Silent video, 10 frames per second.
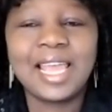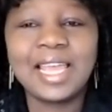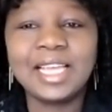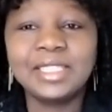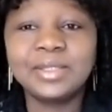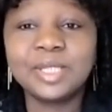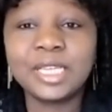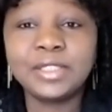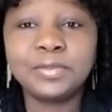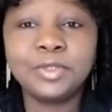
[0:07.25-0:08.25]
In
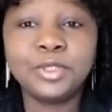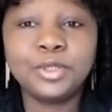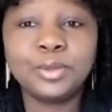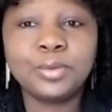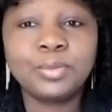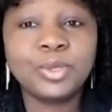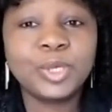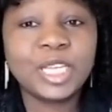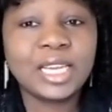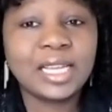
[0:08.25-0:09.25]
today's video, we'll be
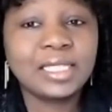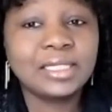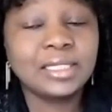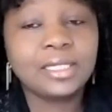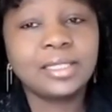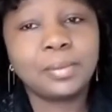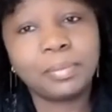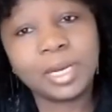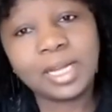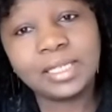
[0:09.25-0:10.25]
looking at the
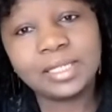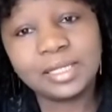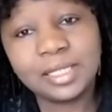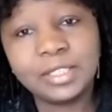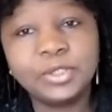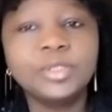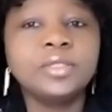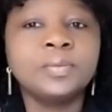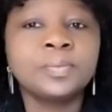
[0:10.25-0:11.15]
planning station,